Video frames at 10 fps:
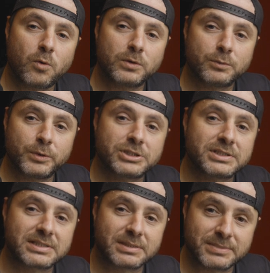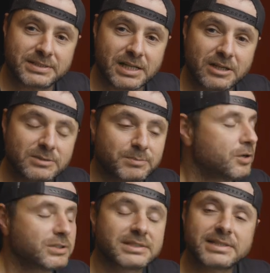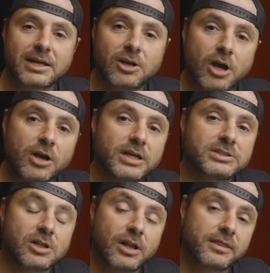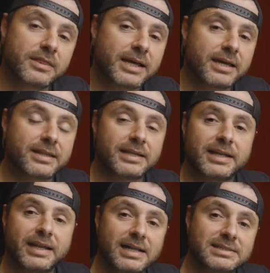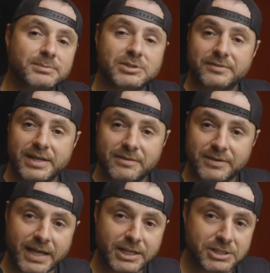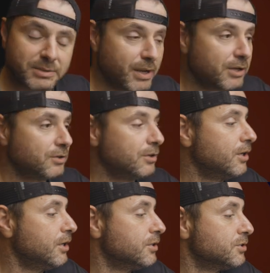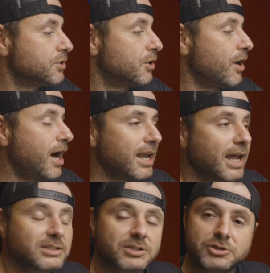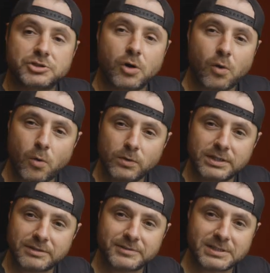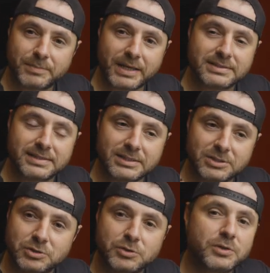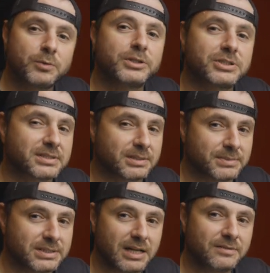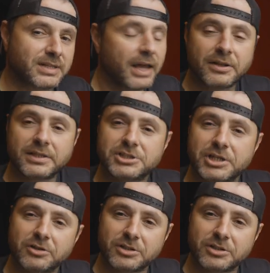all the widgets themselves because the site logo is a lot thicker than the items of a navigation menu. So I like to control all the different spacings to the widgets themselves and not the general